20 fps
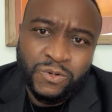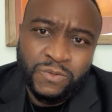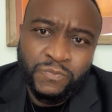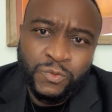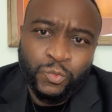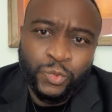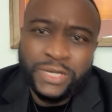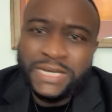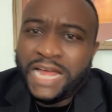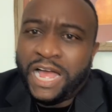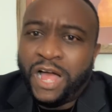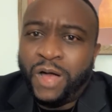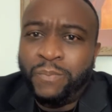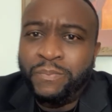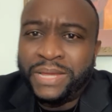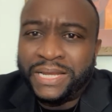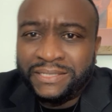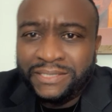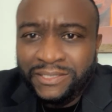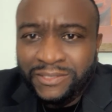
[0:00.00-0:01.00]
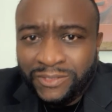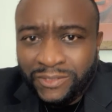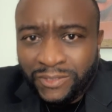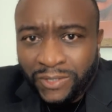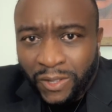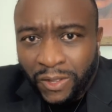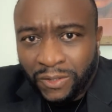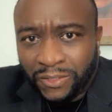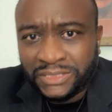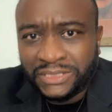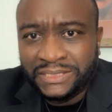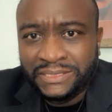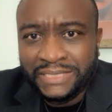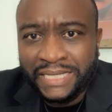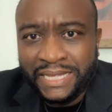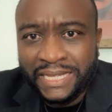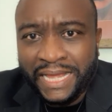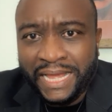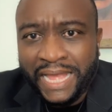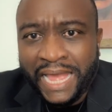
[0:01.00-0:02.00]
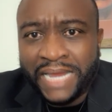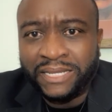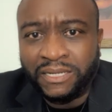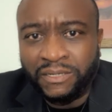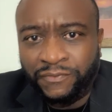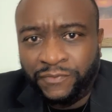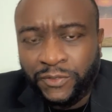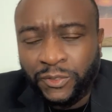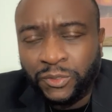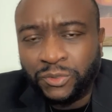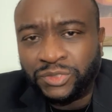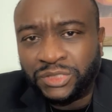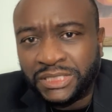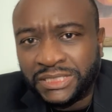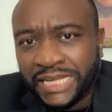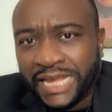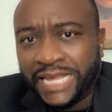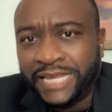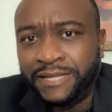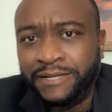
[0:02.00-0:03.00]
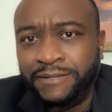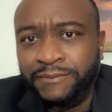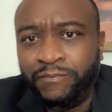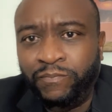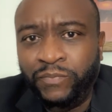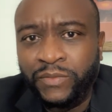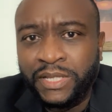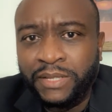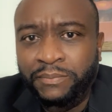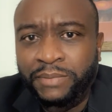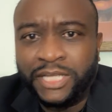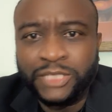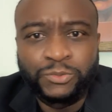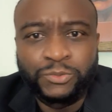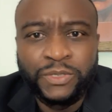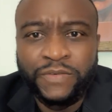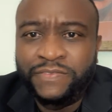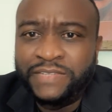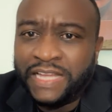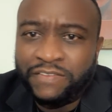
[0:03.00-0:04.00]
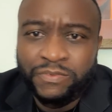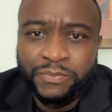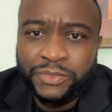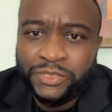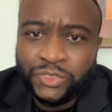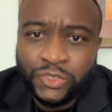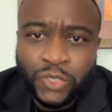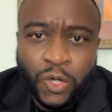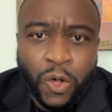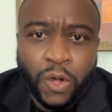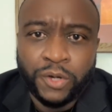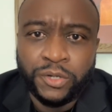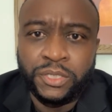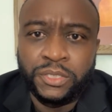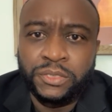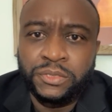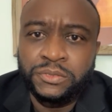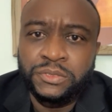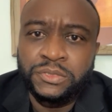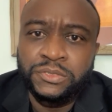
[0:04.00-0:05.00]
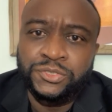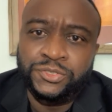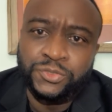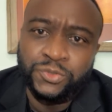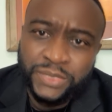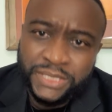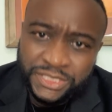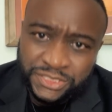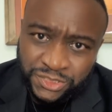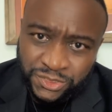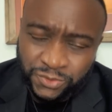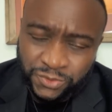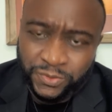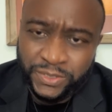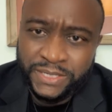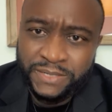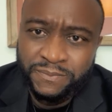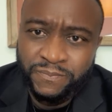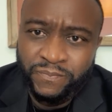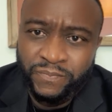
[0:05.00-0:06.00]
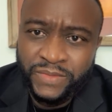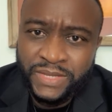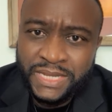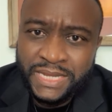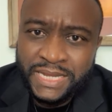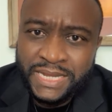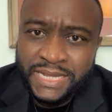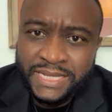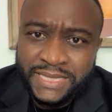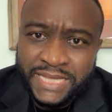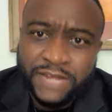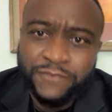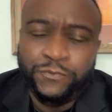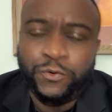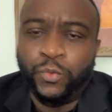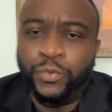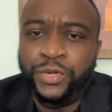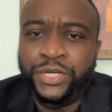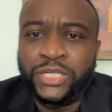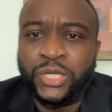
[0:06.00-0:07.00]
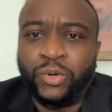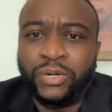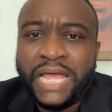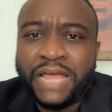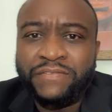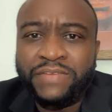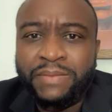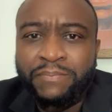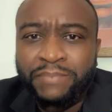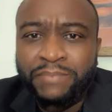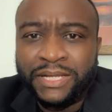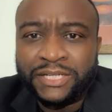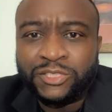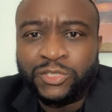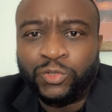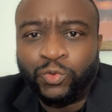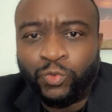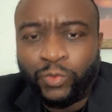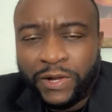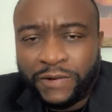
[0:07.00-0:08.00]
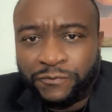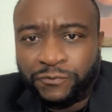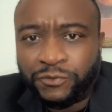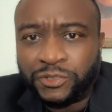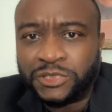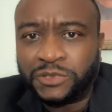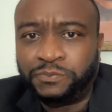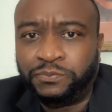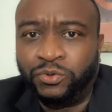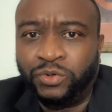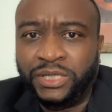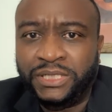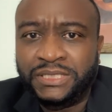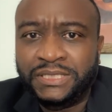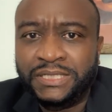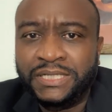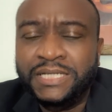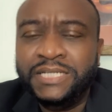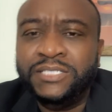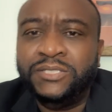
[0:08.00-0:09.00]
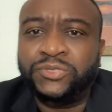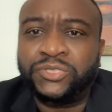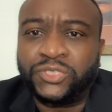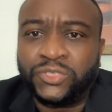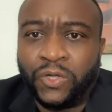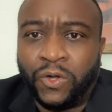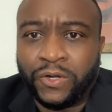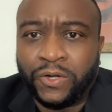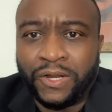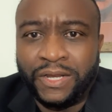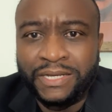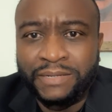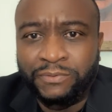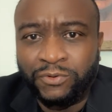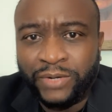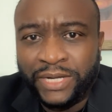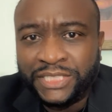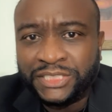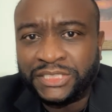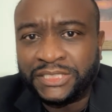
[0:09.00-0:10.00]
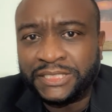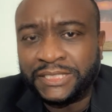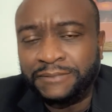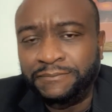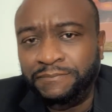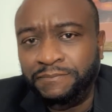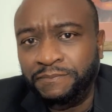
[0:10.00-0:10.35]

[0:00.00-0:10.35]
We're now mentally lost and confused today because we've never been taught true history. Therefore, we don't have a mental reference point to start our liberation.